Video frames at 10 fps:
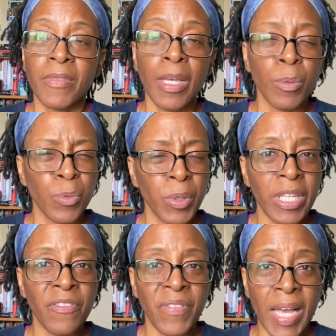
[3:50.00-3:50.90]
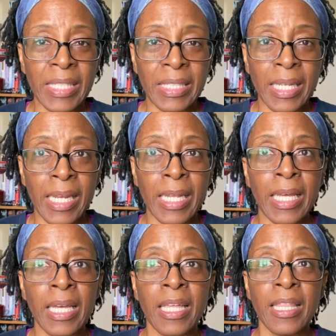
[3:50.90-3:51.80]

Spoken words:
it was really fascinating